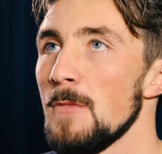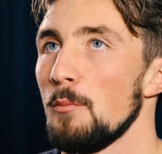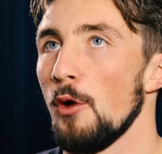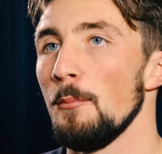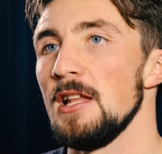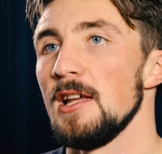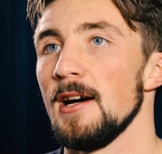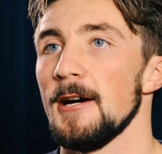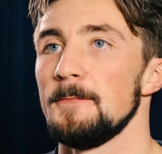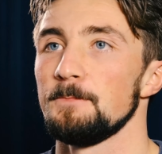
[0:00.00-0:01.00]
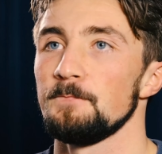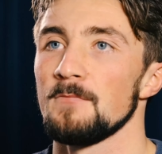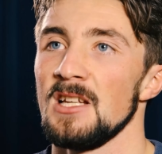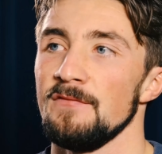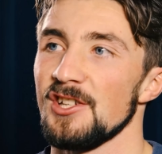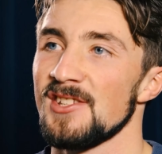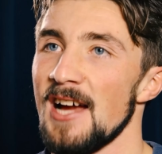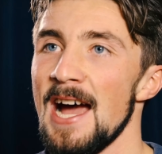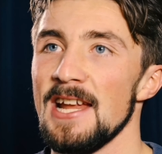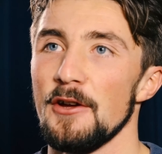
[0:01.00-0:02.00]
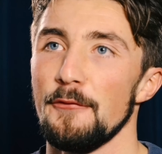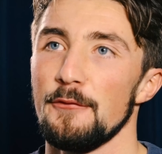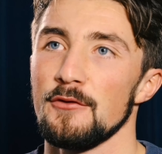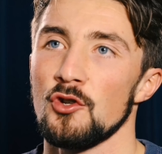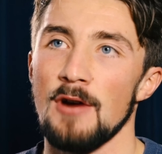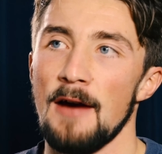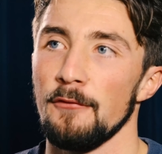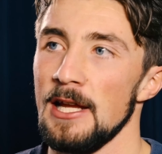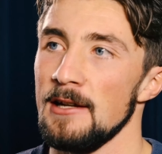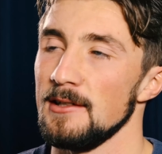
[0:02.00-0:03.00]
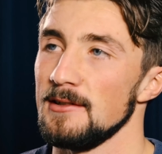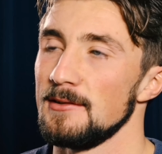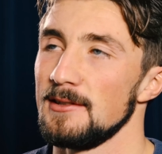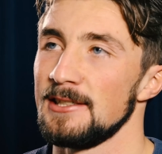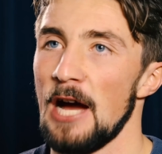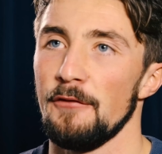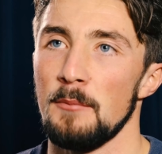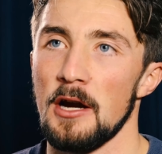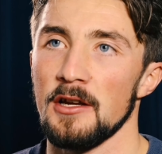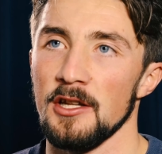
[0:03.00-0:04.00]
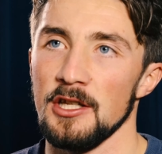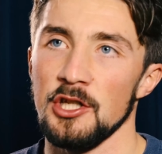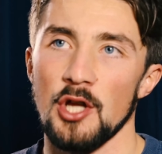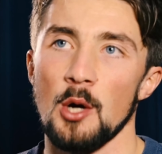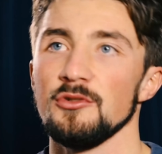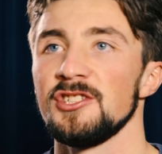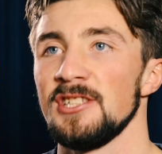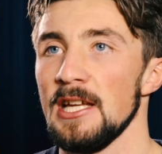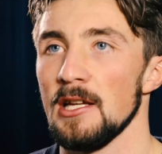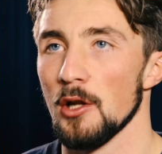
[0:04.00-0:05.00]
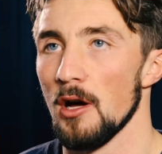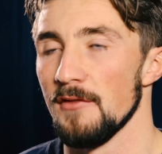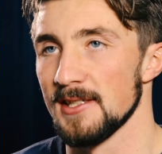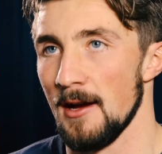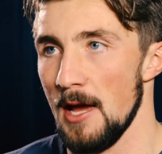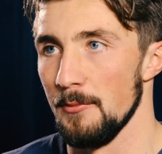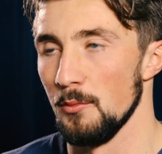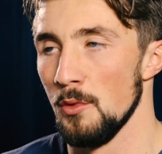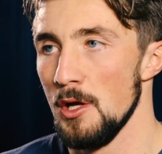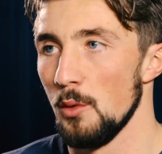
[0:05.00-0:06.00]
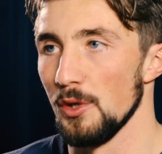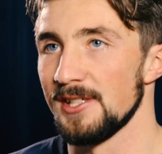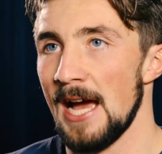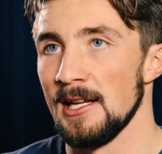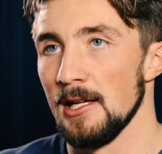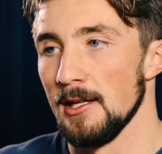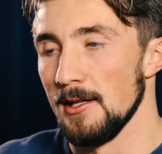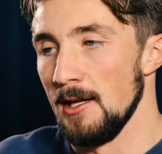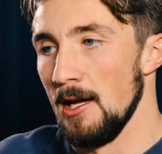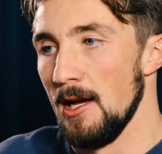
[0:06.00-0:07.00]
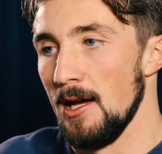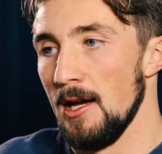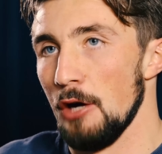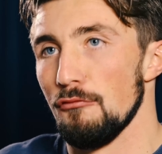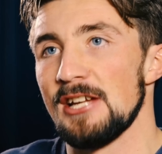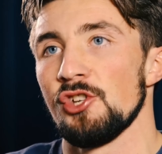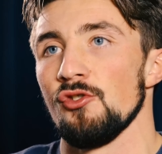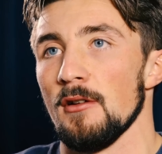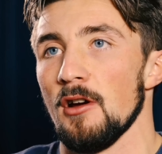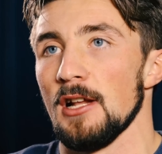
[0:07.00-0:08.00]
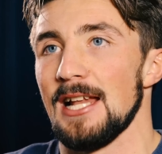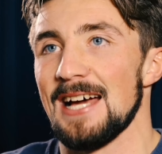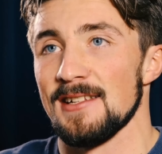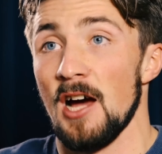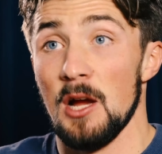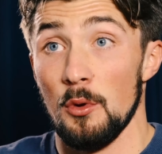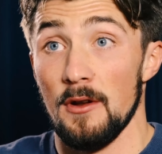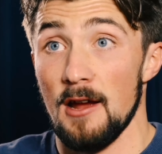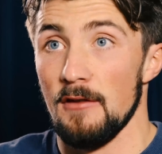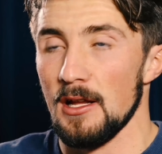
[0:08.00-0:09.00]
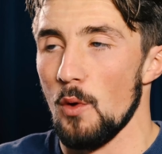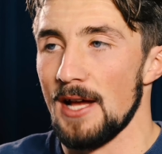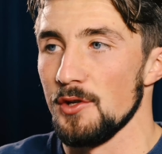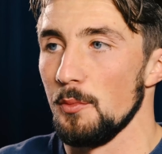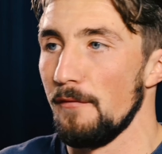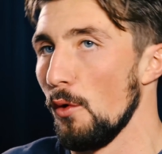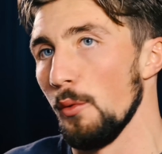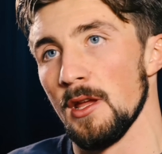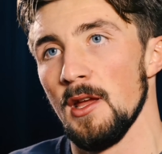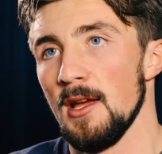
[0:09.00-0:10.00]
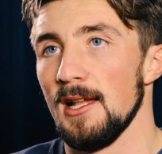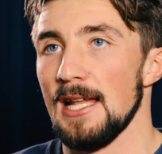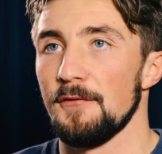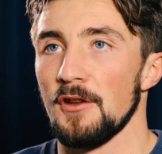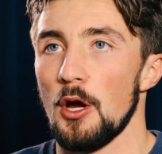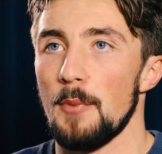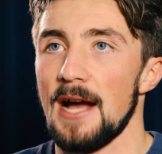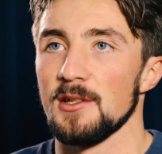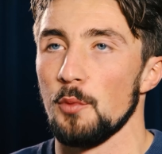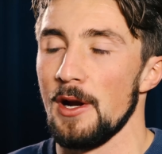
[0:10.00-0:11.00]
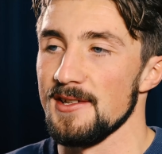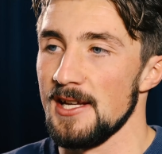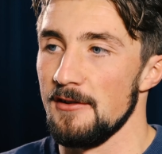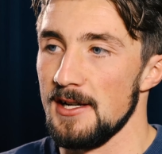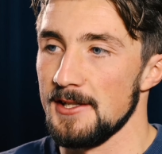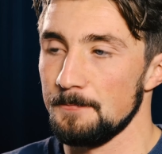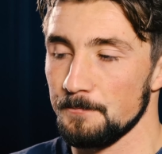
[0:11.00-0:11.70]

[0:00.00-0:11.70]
probably the side of traveling in South America that you don't see a lot of the time. And we sat in a restaurant on the last night we were there in Iguazu before we left to go back to Buenos Aires.